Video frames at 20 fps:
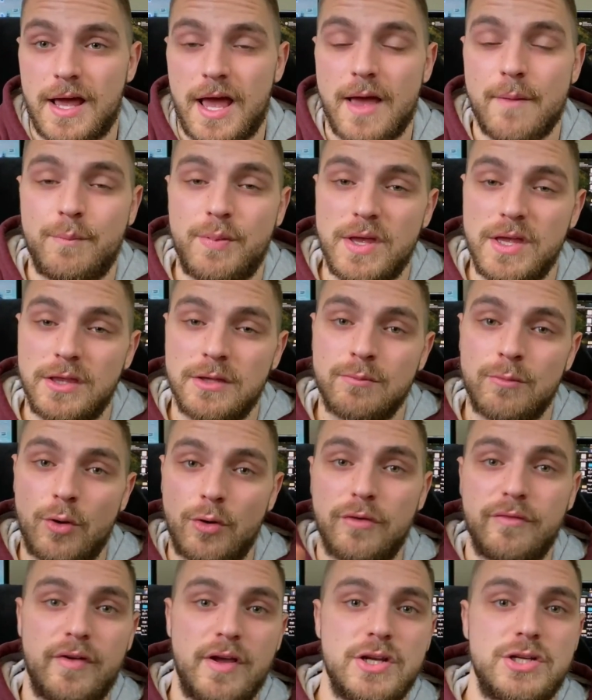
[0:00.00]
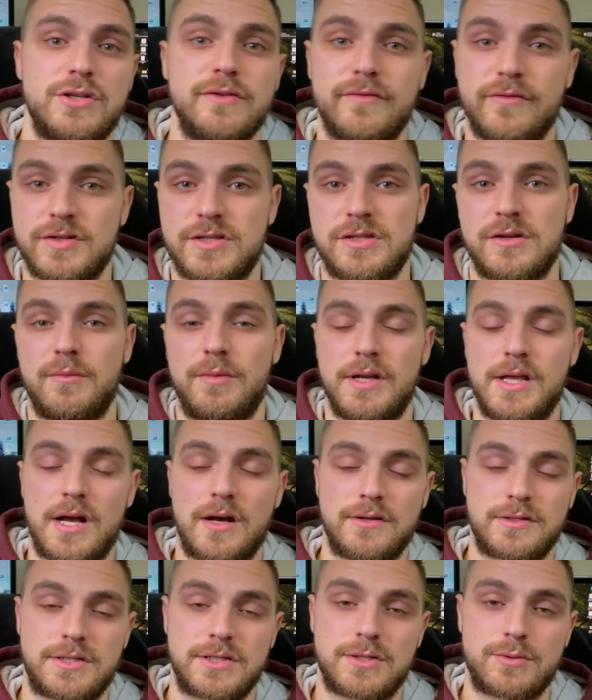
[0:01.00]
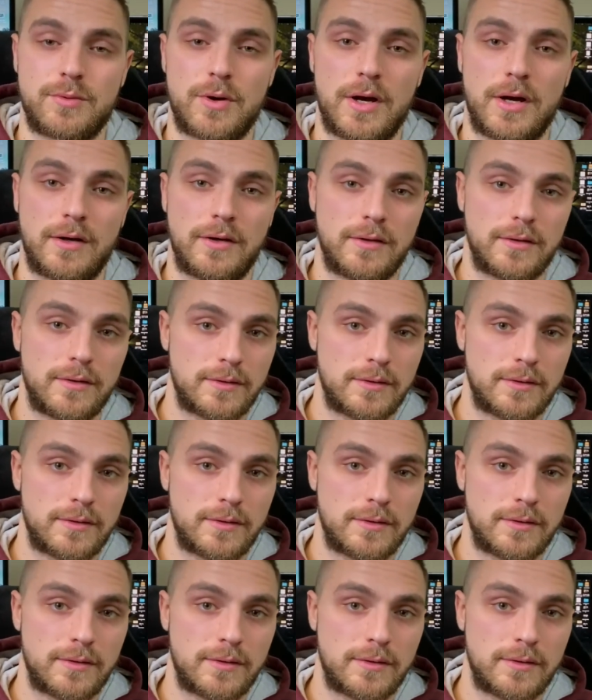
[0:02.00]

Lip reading: and being the motivation for somebody else as well.